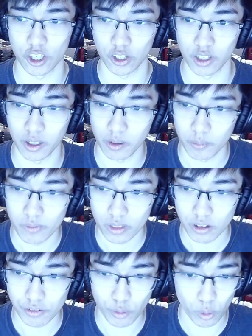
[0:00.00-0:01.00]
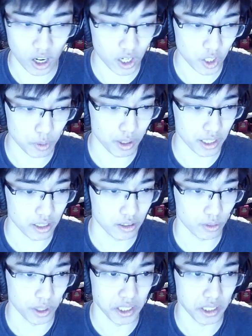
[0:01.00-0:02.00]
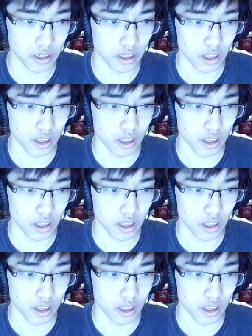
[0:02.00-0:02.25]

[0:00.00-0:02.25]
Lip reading: green. 4 Agumon, right?